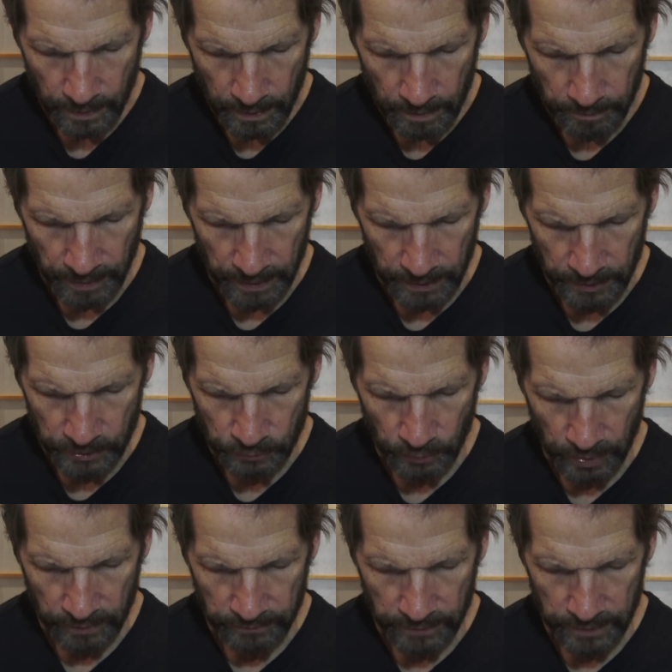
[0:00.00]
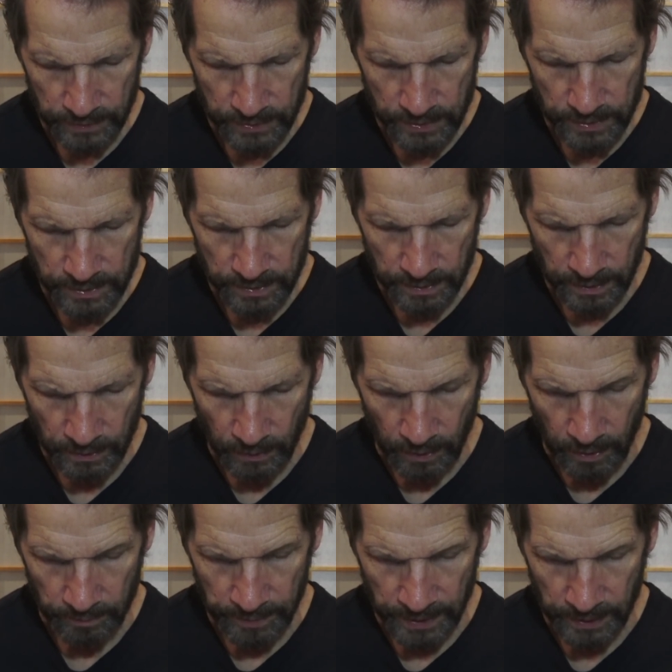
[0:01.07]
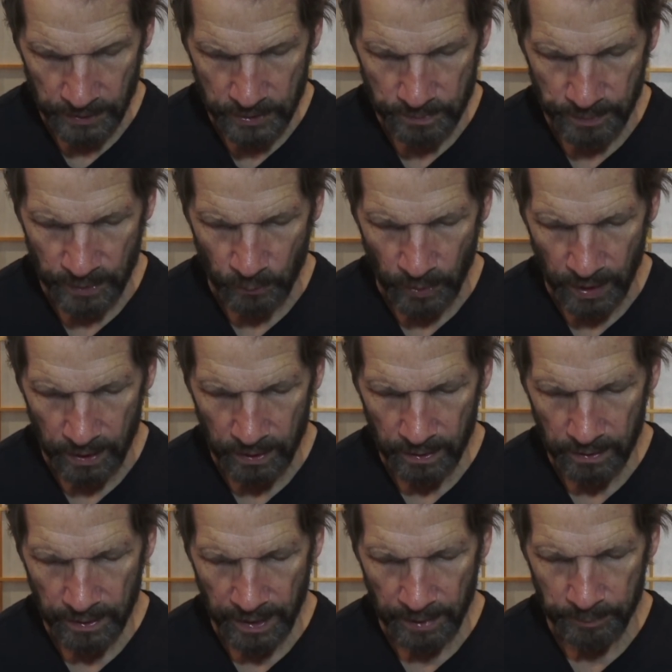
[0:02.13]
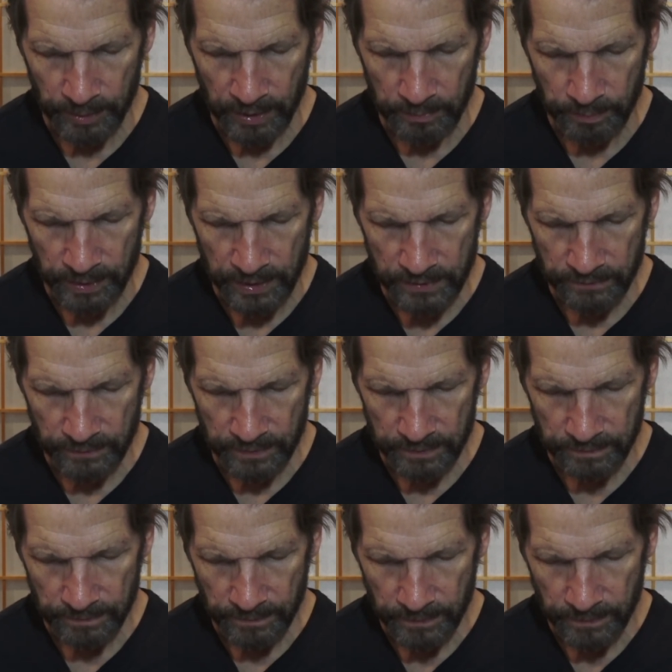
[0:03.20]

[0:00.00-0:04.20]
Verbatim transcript: May each one of us and all beings be well, happy, and peaceful.